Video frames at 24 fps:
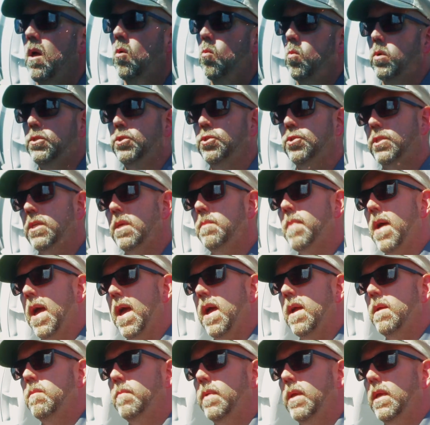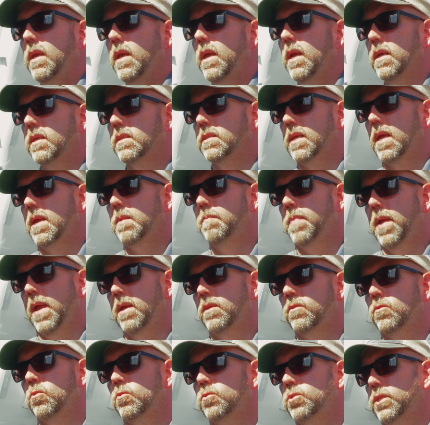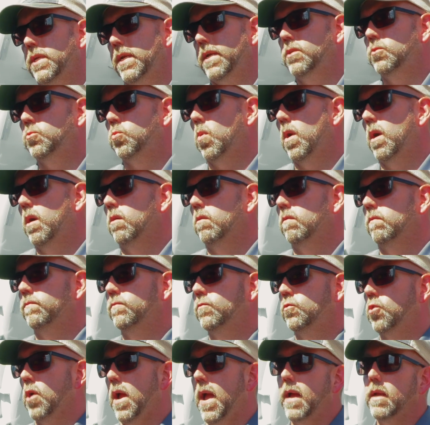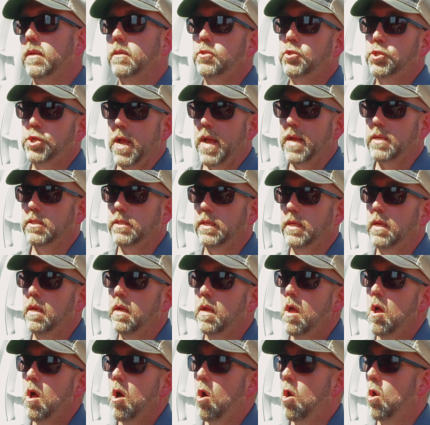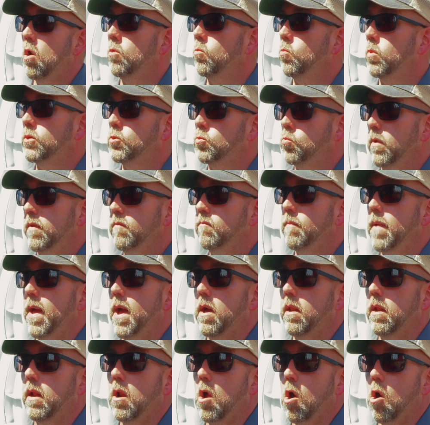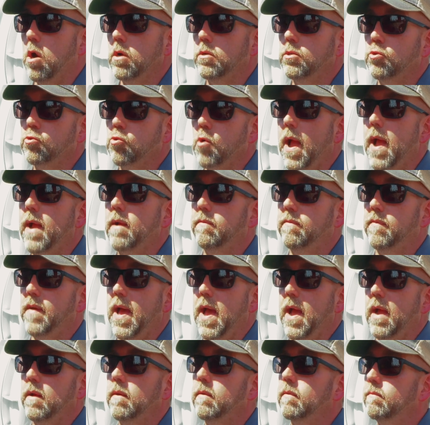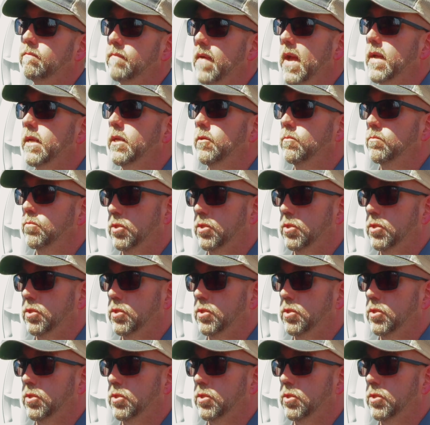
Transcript: What you see behind me is a Panther T12 tracked chassis on which we've mounted our track vac vacuum